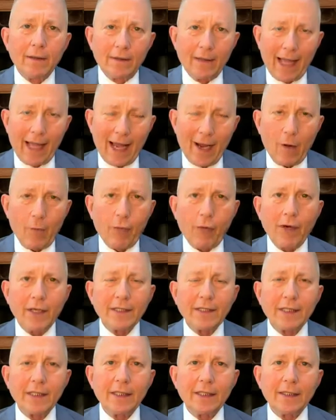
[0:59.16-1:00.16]
now
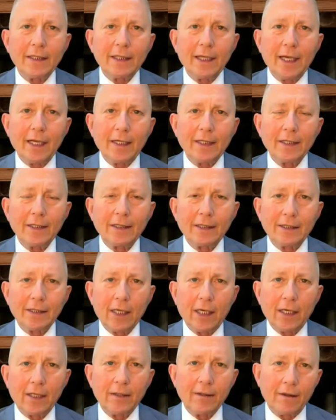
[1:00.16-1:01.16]
president and his
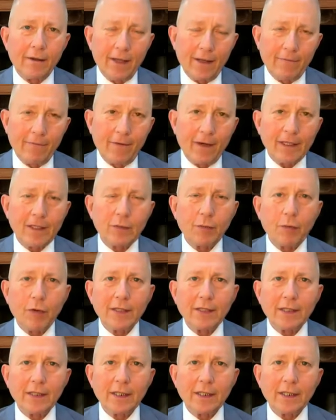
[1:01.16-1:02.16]
son, then vice
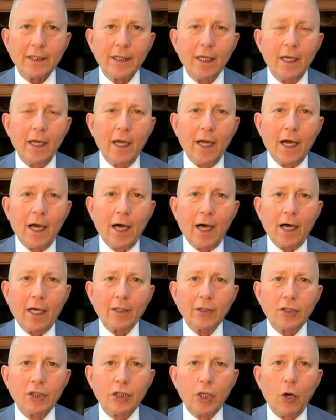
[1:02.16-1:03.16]
president.
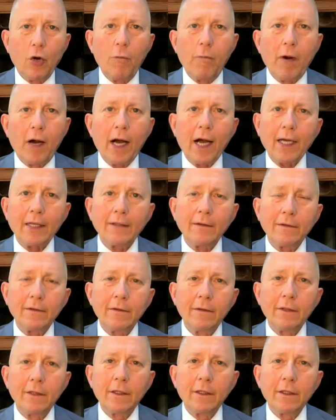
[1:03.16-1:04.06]
Joe Biden